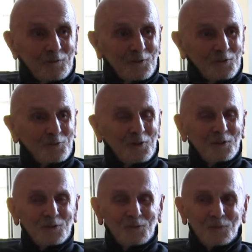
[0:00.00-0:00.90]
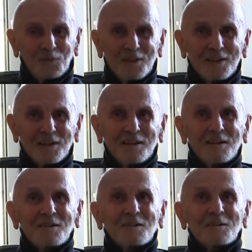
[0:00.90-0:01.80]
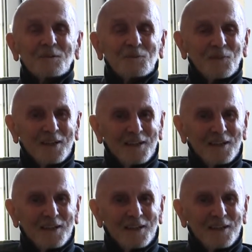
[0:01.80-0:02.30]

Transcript: of the station. Uh-oh.